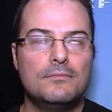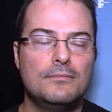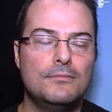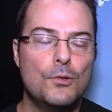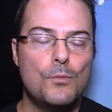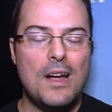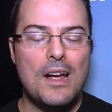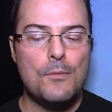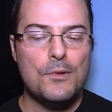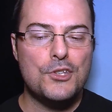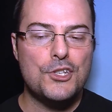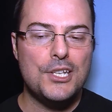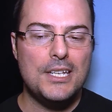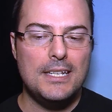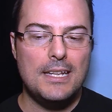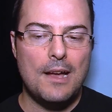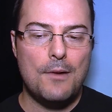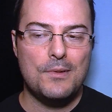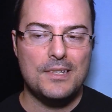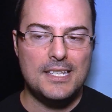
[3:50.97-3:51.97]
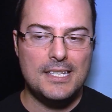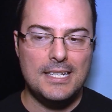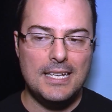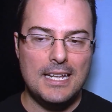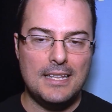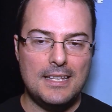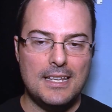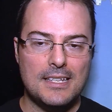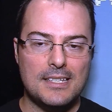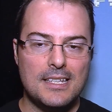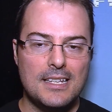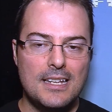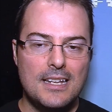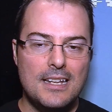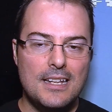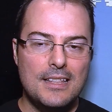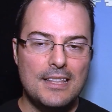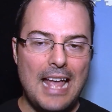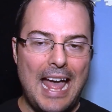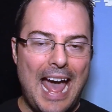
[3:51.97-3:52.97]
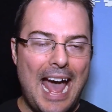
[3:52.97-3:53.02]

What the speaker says: the way I would see it is the